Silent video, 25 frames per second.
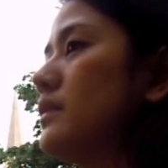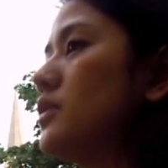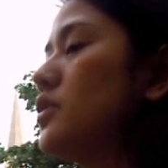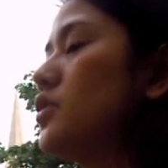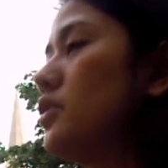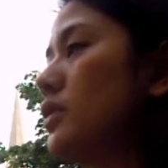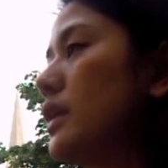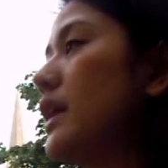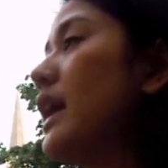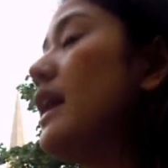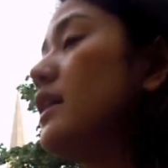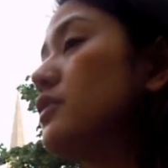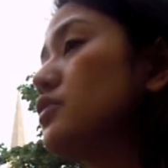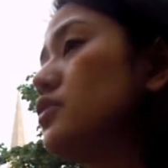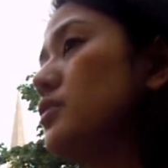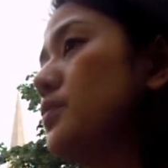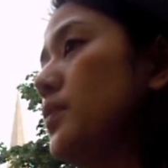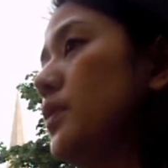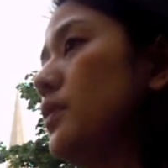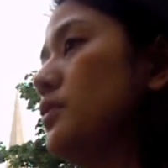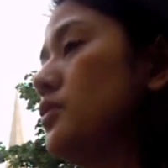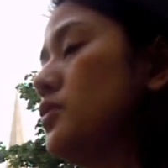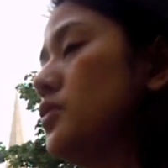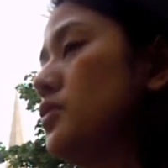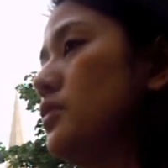to
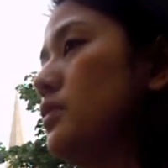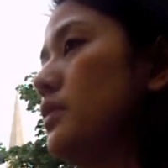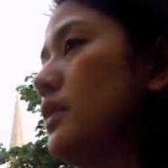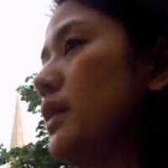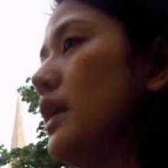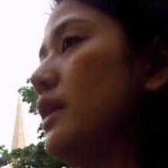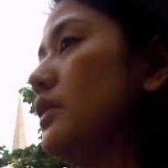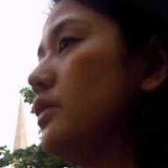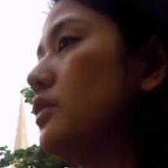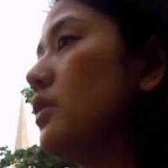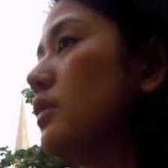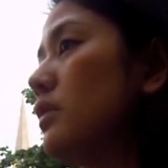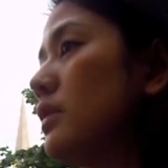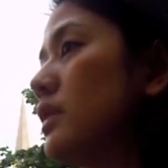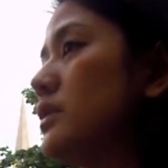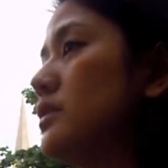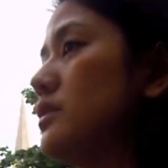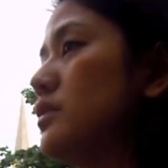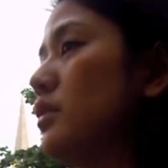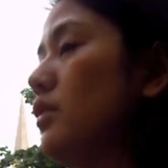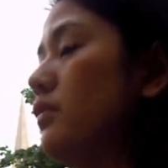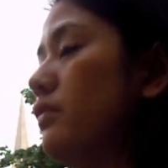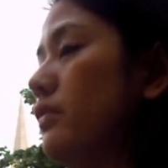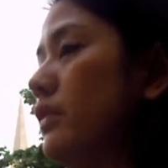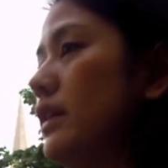contribute to the
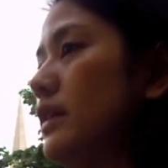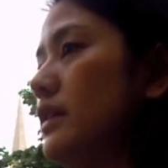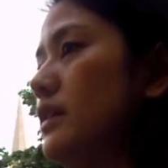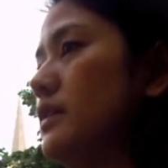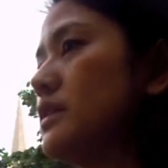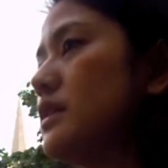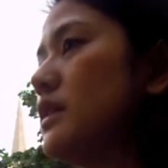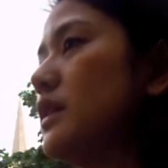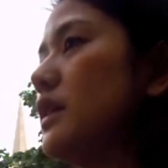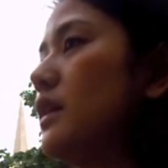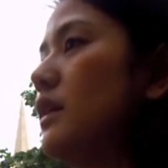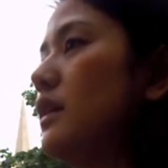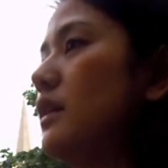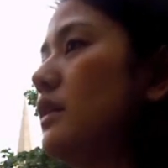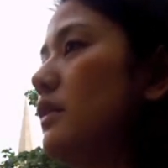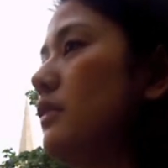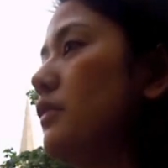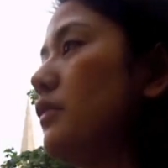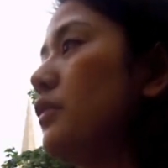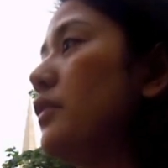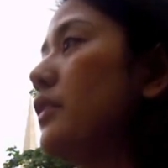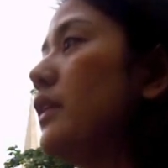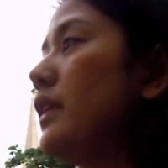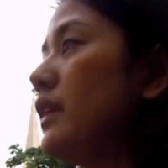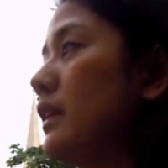knowledge of these
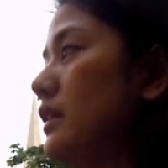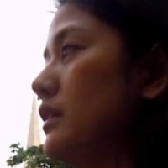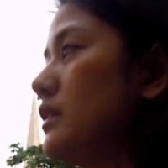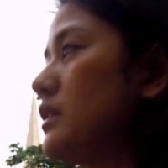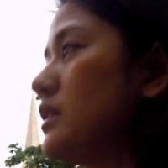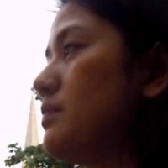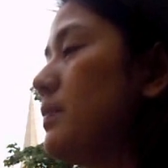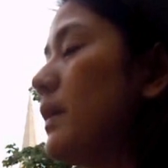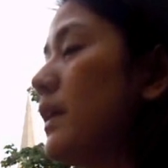things.